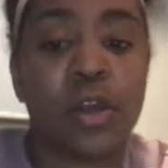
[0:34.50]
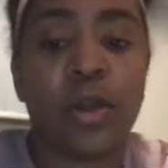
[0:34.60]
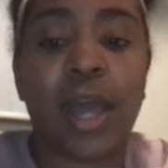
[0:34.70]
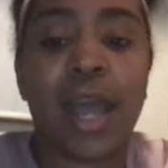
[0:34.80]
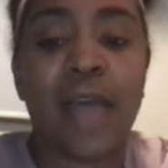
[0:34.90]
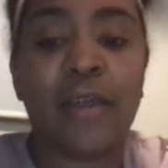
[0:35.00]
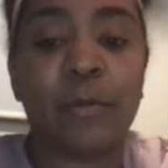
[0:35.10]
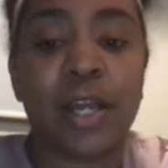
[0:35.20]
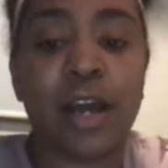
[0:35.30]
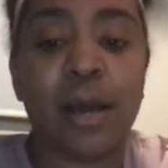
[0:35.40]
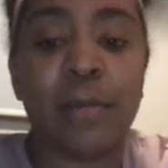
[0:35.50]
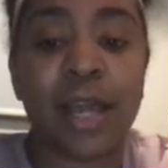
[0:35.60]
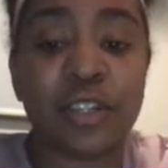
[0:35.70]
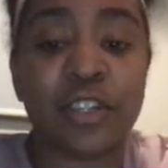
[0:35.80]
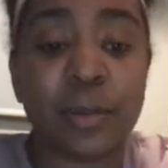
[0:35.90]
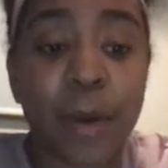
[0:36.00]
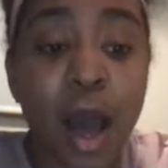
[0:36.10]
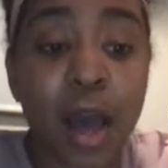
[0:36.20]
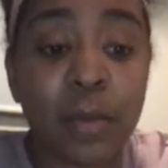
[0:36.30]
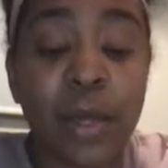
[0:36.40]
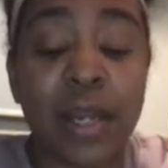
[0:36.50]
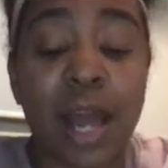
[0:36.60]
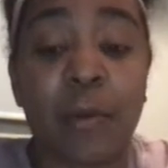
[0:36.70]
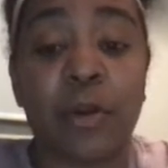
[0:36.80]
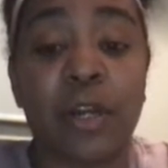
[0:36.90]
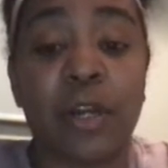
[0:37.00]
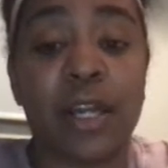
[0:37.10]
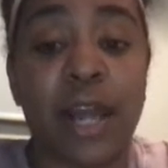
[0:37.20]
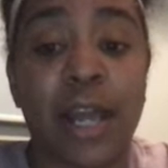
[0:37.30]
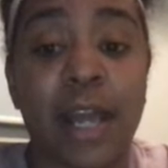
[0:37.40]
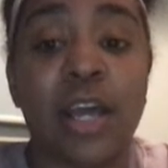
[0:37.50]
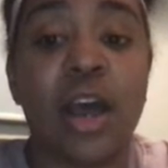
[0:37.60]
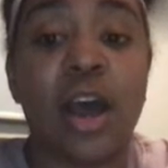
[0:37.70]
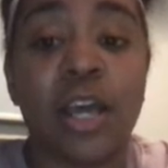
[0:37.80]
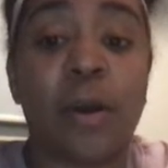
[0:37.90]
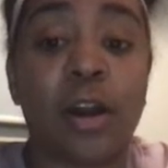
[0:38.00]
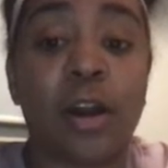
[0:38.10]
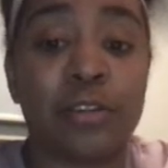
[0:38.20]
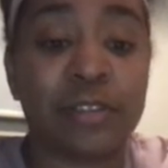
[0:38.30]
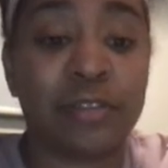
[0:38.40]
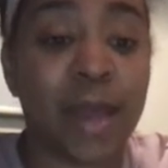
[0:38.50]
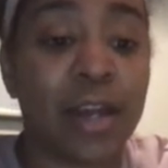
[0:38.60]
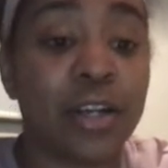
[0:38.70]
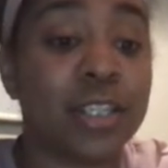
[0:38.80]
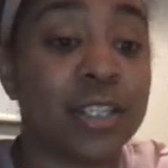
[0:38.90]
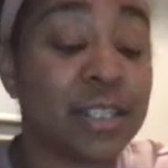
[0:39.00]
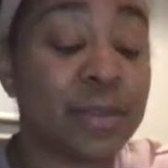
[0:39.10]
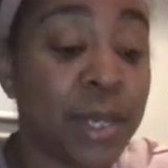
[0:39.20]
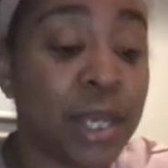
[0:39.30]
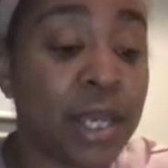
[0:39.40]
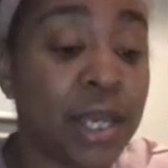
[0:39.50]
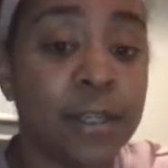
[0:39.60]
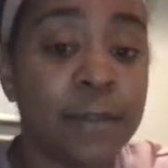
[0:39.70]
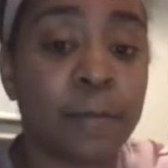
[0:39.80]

Okay, and then we come down to the bottom, and now we're going to connect our particles of matter to speed.